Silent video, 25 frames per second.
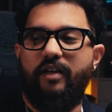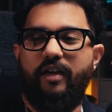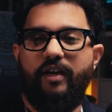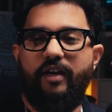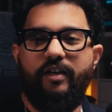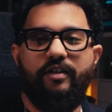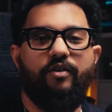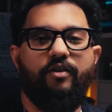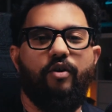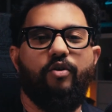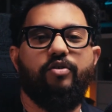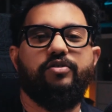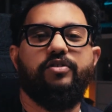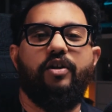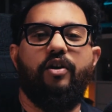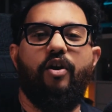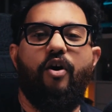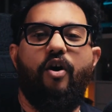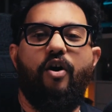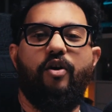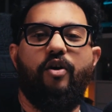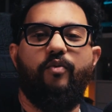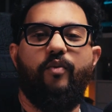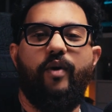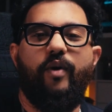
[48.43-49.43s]
It goes a
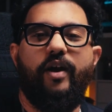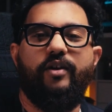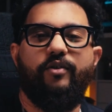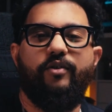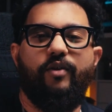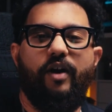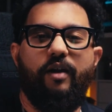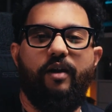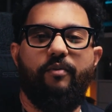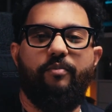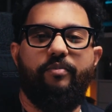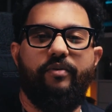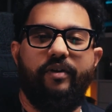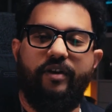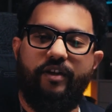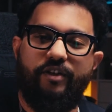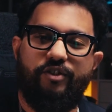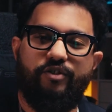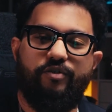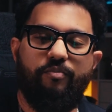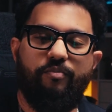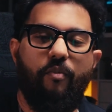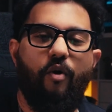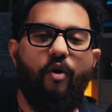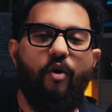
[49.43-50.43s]
long way to help
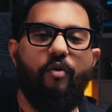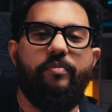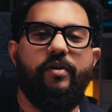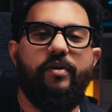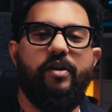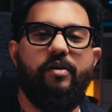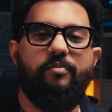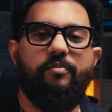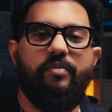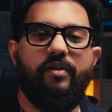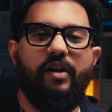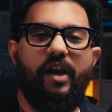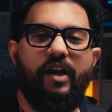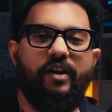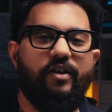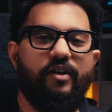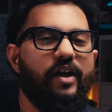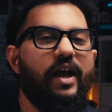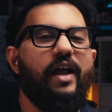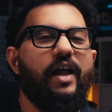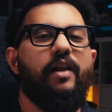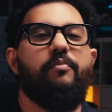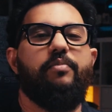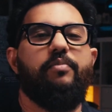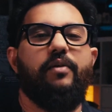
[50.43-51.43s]
reach more people and
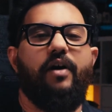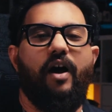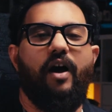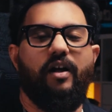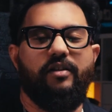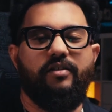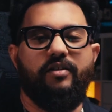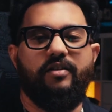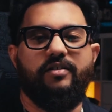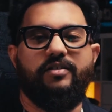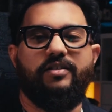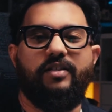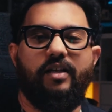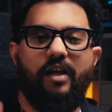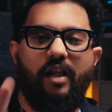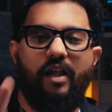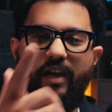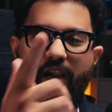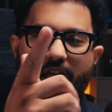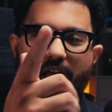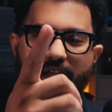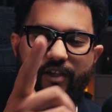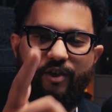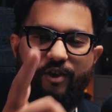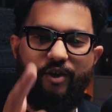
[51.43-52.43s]
to help others
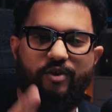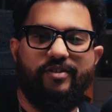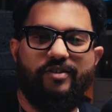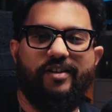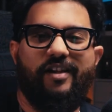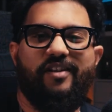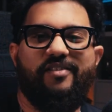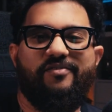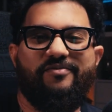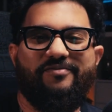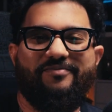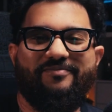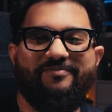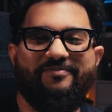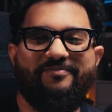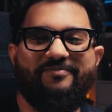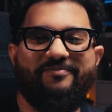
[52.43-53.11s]
like yourself.